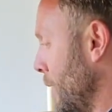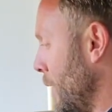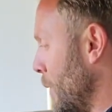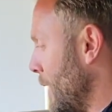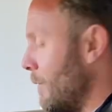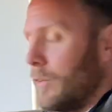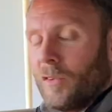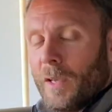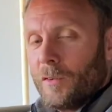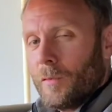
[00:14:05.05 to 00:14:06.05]
I would love to
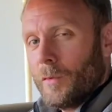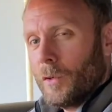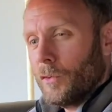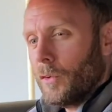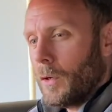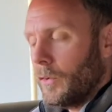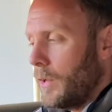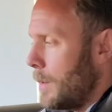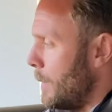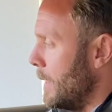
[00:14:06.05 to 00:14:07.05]
say it's the first
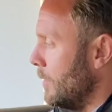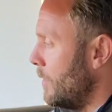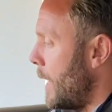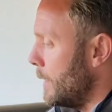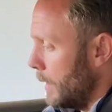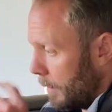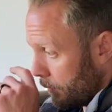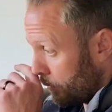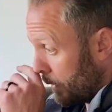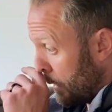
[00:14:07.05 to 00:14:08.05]
startup in 10
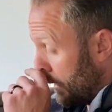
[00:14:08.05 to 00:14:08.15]
years,